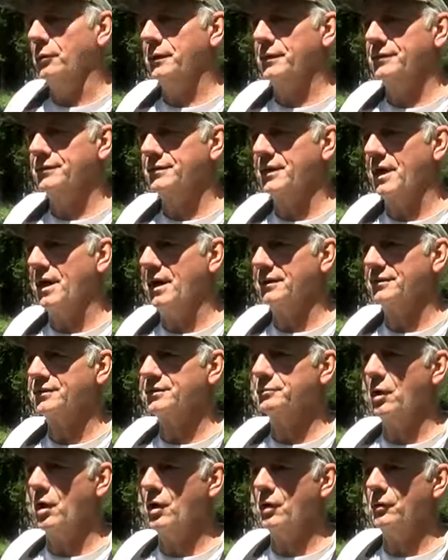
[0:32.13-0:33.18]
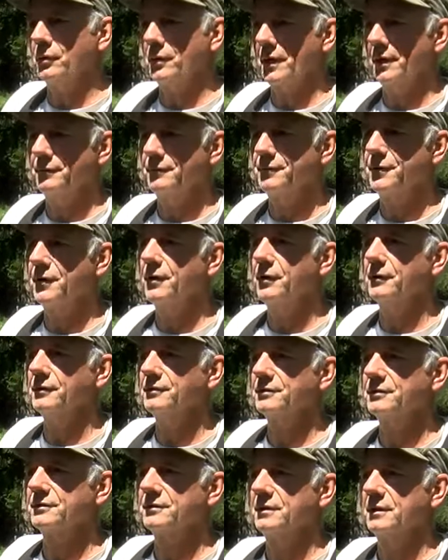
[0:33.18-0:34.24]
we saw smoke at
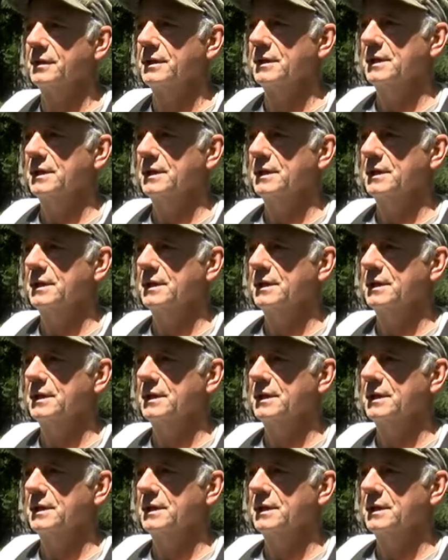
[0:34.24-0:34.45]
first,